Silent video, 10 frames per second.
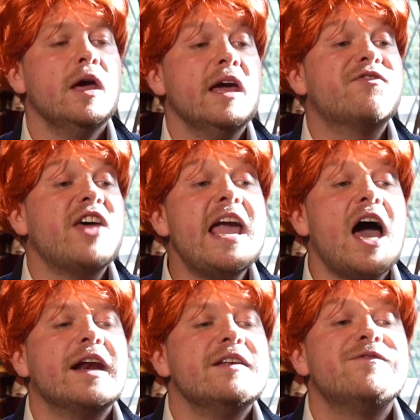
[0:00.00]
If they
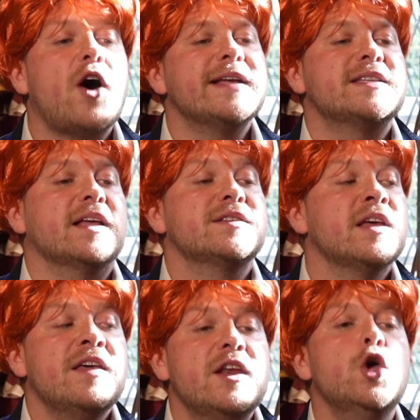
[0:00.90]
uninvite
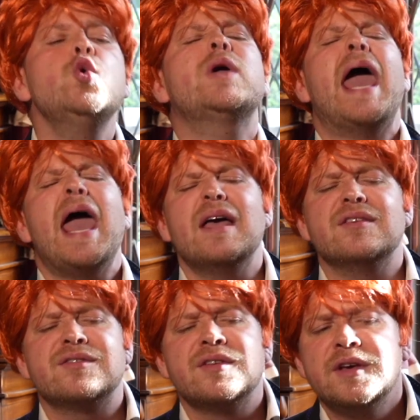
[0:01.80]
us, then who
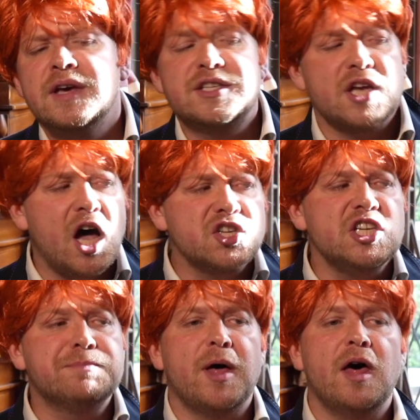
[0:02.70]
cares? It's
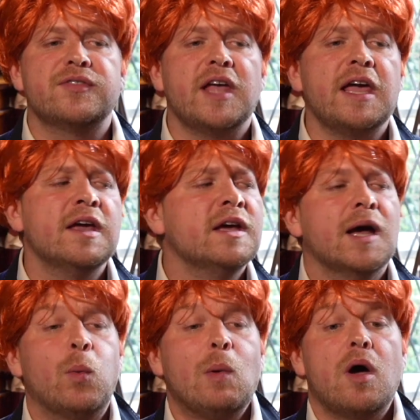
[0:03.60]
Archie's birthday
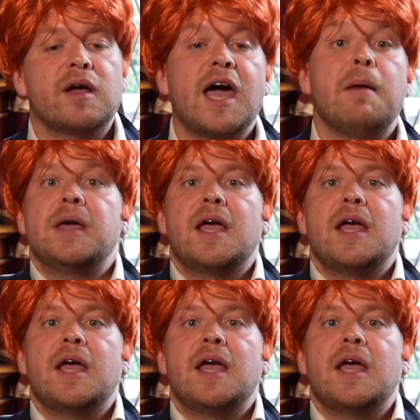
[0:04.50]
and we weren't coming